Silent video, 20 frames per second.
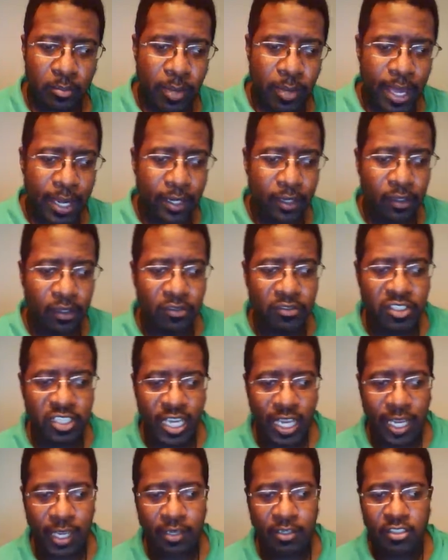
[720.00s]
body of
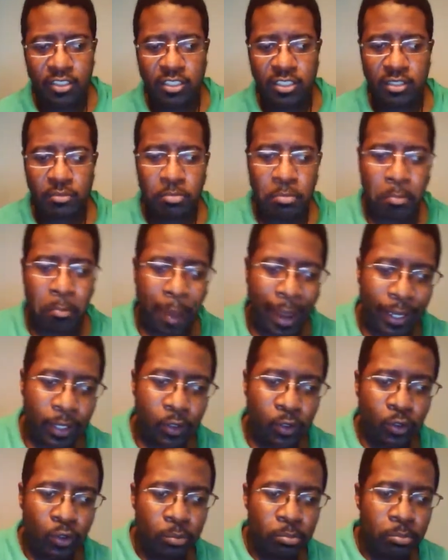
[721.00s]
James
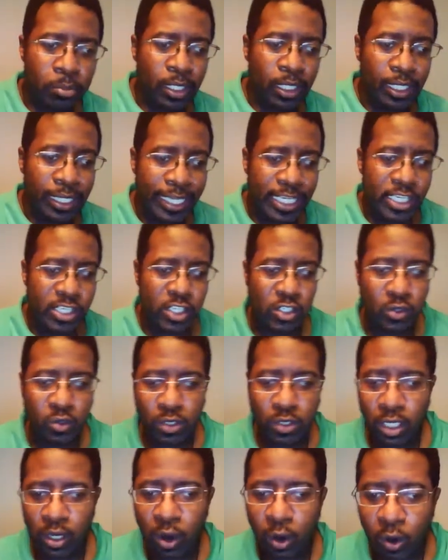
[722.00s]
Michael Millett
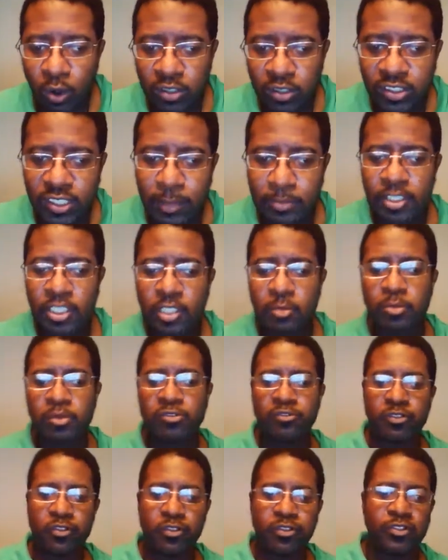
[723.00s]
Jr. on September
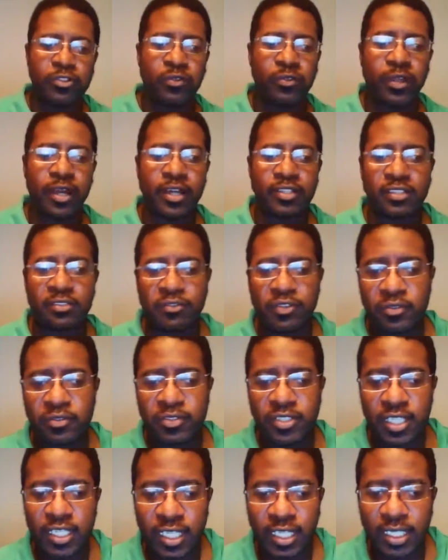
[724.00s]
1st,
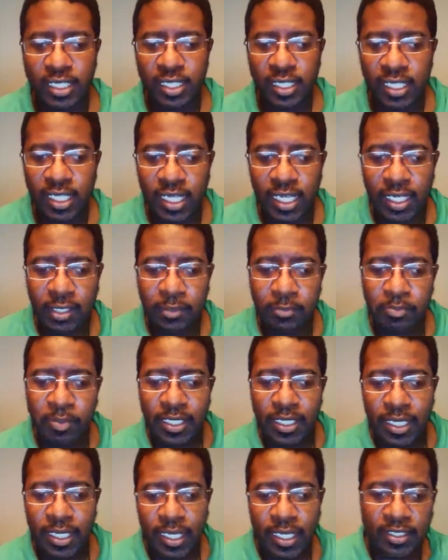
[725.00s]
2015. The
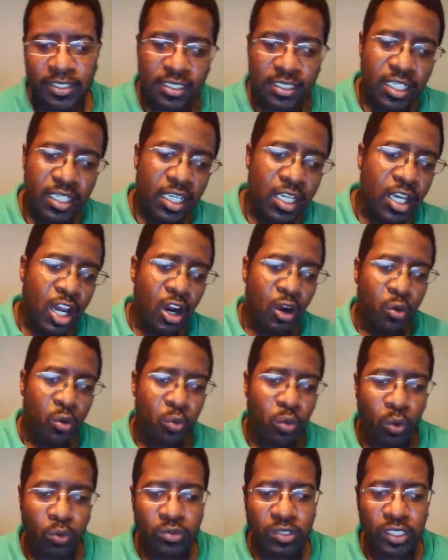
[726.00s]
NPS
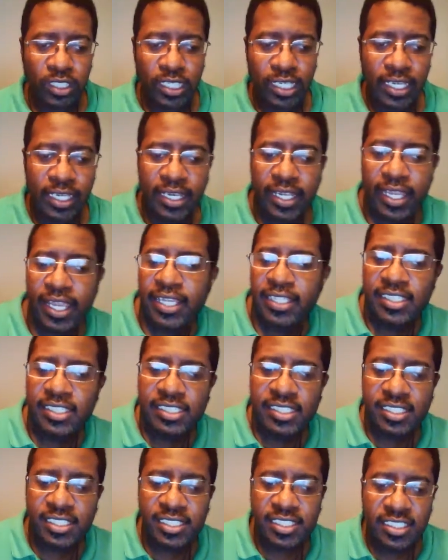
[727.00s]
wrote in a
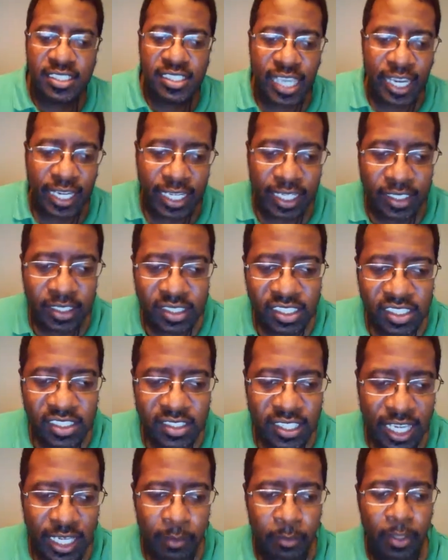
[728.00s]
second
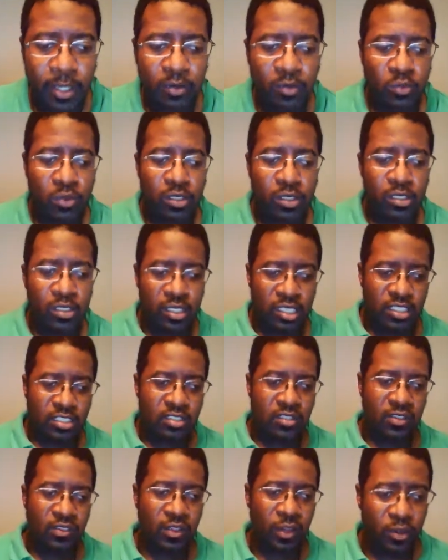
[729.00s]
statement released
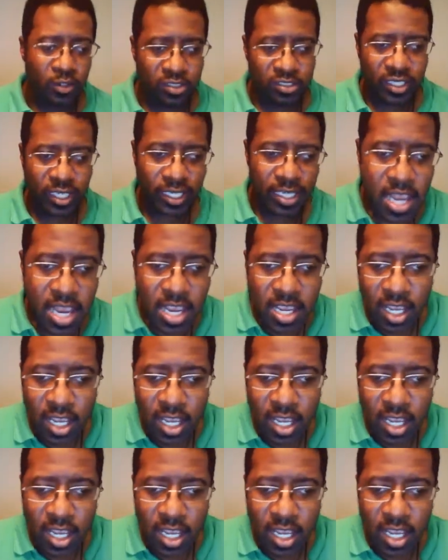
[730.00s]
Thursday,